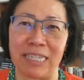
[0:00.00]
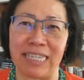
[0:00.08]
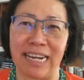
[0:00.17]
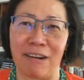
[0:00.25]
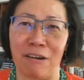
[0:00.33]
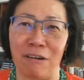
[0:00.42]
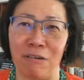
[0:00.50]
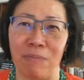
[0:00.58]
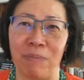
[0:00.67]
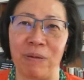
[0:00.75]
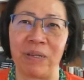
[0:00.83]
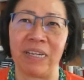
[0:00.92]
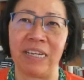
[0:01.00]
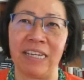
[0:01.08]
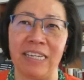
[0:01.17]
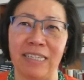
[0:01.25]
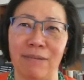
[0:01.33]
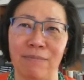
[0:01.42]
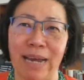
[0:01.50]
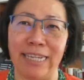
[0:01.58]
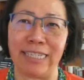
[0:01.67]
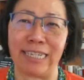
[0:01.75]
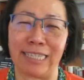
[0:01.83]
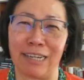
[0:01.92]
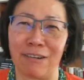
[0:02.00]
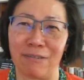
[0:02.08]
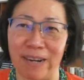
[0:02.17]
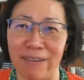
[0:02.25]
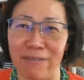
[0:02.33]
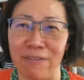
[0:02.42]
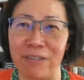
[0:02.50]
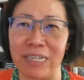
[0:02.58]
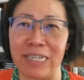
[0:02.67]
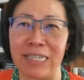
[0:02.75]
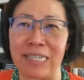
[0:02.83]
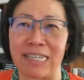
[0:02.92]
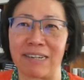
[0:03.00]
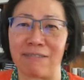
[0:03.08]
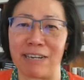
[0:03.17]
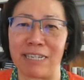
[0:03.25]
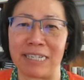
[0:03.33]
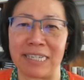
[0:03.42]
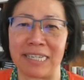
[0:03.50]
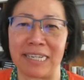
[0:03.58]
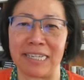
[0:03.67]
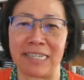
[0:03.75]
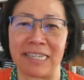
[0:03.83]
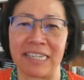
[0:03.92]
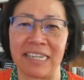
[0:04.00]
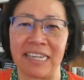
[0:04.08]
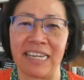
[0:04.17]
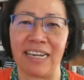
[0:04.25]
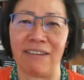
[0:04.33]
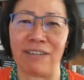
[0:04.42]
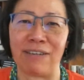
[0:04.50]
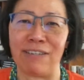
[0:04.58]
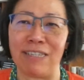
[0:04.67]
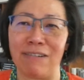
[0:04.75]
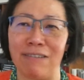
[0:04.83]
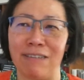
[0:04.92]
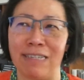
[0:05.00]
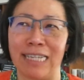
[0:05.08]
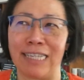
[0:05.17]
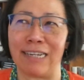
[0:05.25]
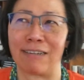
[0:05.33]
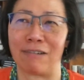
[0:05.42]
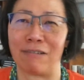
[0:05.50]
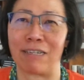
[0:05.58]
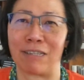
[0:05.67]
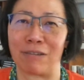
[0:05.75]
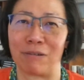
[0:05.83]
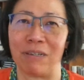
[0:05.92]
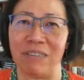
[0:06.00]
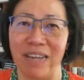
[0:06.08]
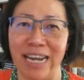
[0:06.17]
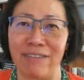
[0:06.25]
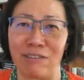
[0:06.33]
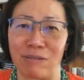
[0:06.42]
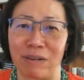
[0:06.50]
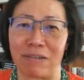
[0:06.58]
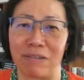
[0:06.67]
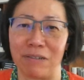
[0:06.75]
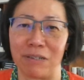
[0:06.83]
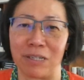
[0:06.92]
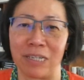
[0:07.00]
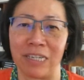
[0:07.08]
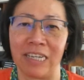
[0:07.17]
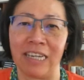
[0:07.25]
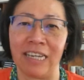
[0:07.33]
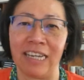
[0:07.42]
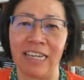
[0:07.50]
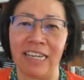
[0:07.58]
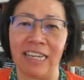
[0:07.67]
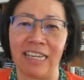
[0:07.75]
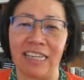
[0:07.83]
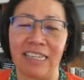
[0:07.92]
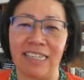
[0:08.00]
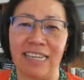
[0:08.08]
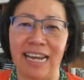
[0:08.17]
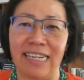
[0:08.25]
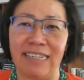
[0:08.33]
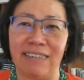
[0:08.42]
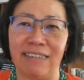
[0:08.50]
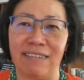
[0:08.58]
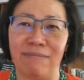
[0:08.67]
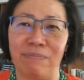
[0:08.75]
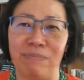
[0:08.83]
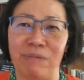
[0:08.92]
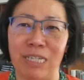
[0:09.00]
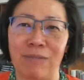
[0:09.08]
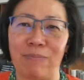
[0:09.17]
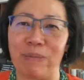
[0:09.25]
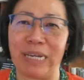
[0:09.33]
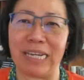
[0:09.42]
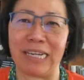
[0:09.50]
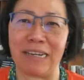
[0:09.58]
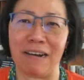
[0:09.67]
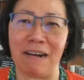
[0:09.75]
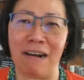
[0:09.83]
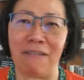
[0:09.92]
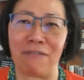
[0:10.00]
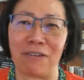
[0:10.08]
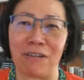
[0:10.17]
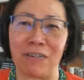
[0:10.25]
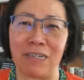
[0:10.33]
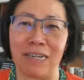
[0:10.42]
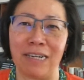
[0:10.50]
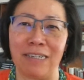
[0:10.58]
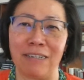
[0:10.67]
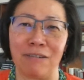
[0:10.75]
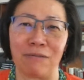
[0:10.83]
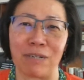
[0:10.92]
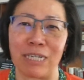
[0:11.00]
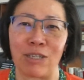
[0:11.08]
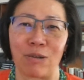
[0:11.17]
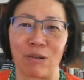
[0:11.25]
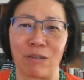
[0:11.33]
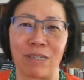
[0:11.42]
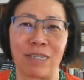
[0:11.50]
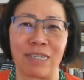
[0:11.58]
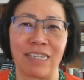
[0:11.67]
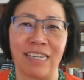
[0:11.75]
that hope, the magic, the gratefulness, the graciousness of even though that they're going through a lot of struggles, that just being offered a new resource,